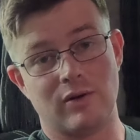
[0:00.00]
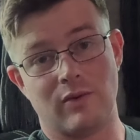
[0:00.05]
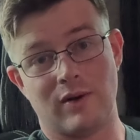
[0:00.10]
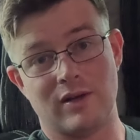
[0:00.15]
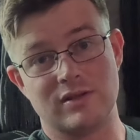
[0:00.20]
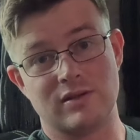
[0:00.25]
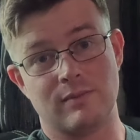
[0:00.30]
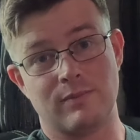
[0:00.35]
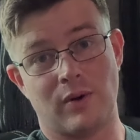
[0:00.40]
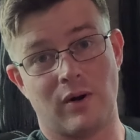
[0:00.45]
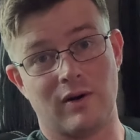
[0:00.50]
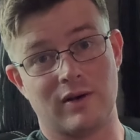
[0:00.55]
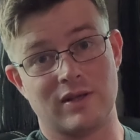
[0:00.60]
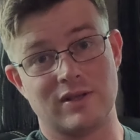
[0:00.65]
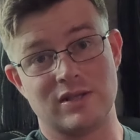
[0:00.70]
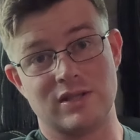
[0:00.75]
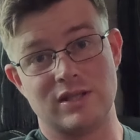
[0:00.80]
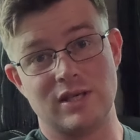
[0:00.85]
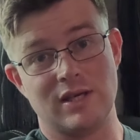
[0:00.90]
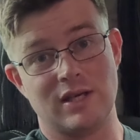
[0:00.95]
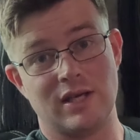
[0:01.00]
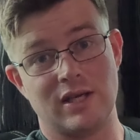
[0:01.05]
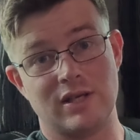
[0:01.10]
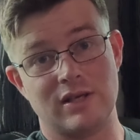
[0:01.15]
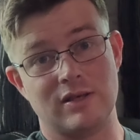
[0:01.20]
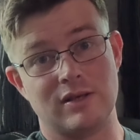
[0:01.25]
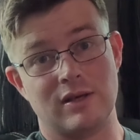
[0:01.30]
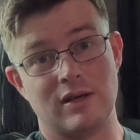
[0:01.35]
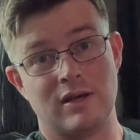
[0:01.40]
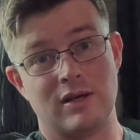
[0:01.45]
who wants to park in
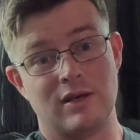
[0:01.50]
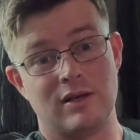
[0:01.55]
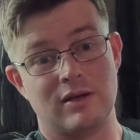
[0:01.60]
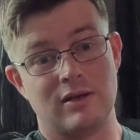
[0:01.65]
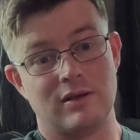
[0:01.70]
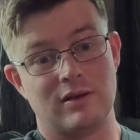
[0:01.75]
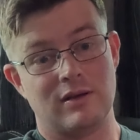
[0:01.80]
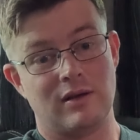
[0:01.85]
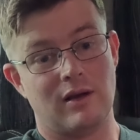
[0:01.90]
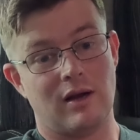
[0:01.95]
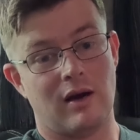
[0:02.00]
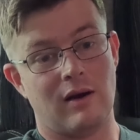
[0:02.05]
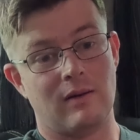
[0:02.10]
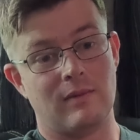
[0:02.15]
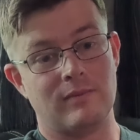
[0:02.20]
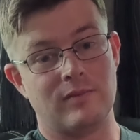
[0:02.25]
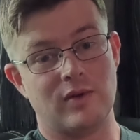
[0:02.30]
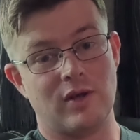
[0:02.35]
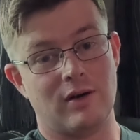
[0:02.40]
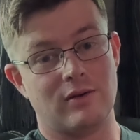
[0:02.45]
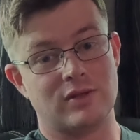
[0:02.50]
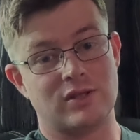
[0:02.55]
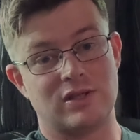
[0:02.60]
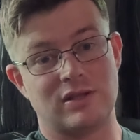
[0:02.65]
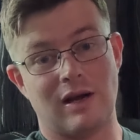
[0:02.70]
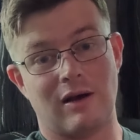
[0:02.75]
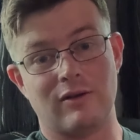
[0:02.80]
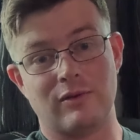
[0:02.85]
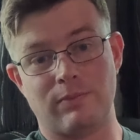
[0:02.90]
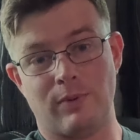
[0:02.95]
city,
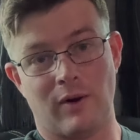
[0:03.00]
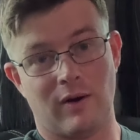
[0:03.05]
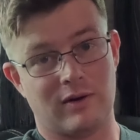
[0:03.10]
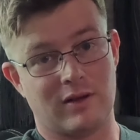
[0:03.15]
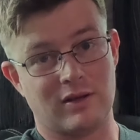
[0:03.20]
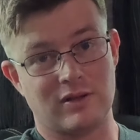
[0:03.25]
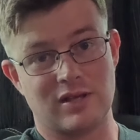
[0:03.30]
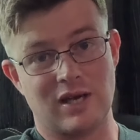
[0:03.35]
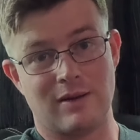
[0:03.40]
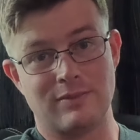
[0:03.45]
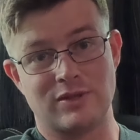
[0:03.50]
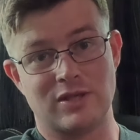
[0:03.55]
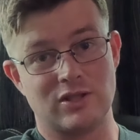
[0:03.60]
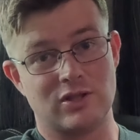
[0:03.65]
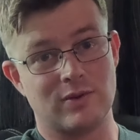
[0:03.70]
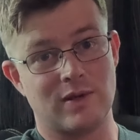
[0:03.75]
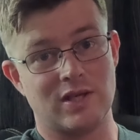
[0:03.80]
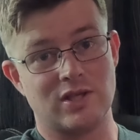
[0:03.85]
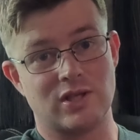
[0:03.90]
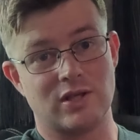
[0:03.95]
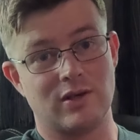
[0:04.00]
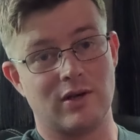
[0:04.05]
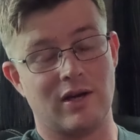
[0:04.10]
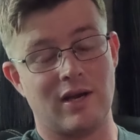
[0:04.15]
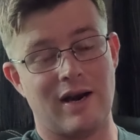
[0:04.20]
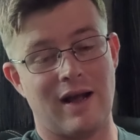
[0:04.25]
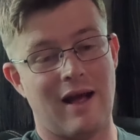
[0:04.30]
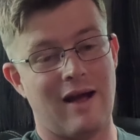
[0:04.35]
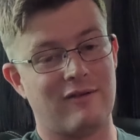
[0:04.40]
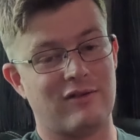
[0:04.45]
stealth parking type situation, you're
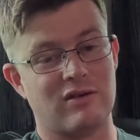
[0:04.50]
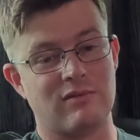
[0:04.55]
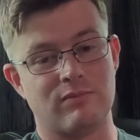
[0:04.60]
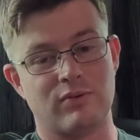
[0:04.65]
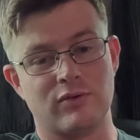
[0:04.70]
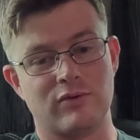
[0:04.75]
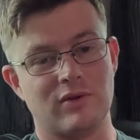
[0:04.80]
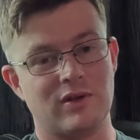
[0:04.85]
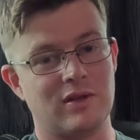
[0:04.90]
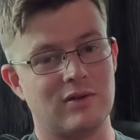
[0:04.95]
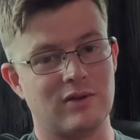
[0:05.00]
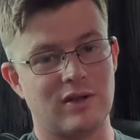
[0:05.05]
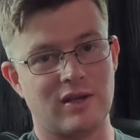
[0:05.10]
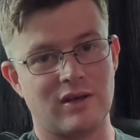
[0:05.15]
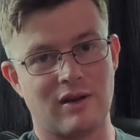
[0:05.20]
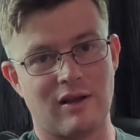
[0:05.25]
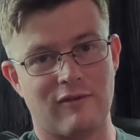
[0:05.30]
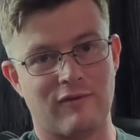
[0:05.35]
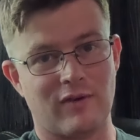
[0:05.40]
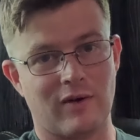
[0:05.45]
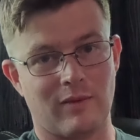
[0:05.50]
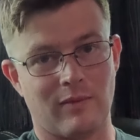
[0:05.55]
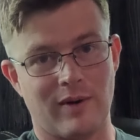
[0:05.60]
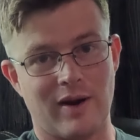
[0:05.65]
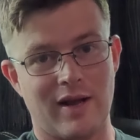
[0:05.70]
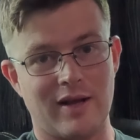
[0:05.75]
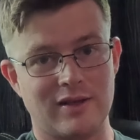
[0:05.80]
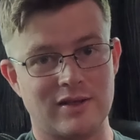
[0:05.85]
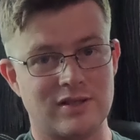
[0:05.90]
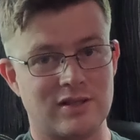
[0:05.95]
going to have completely different
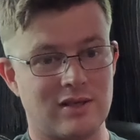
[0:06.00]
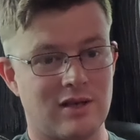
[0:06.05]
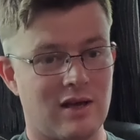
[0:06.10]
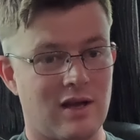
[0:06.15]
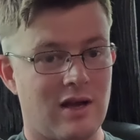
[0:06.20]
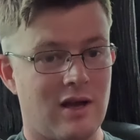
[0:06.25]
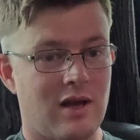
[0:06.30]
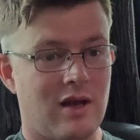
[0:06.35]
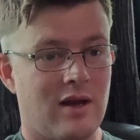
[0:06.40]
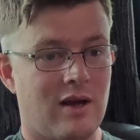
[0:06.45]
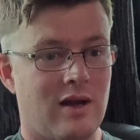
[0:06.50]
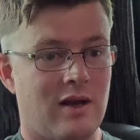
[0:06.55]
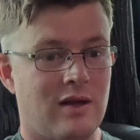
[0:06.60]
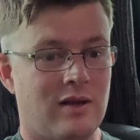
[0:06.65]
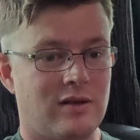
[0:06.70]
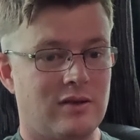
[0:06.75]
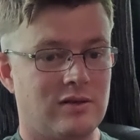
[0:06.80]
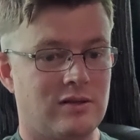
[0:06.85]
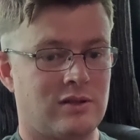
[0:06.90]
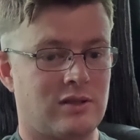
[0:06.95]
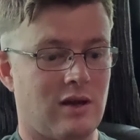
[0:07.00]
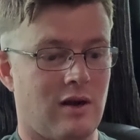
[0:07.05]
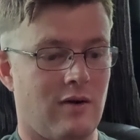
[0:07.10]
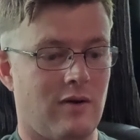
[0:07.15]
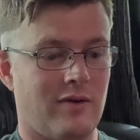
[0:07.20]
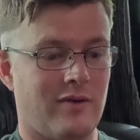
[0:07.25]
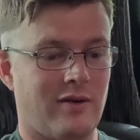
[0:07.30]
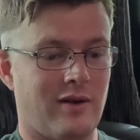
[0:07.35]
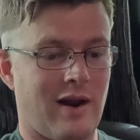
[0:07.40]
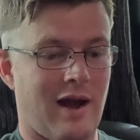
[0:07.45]
rigs.
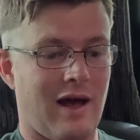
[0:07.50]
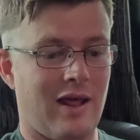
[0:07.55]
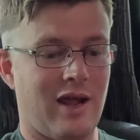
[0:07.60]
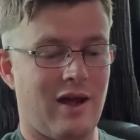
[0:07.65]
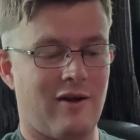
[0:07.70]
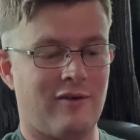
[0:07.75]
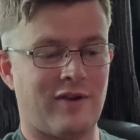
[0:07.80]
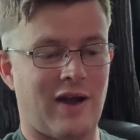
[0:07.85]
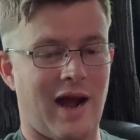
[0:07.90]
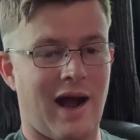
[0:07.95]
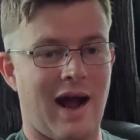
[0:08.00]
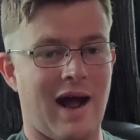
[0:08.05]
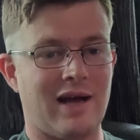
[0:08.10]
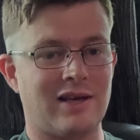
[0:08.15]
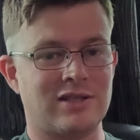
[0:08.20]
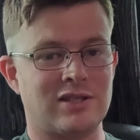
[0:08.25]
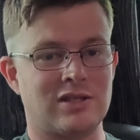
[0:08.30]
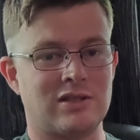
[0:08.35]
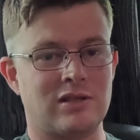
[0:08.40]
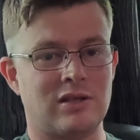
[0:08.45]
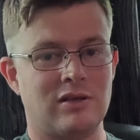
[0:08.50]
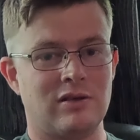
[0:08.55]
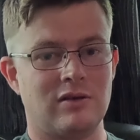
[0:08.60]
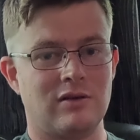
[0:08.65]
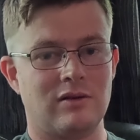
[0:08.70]
So now that I've asked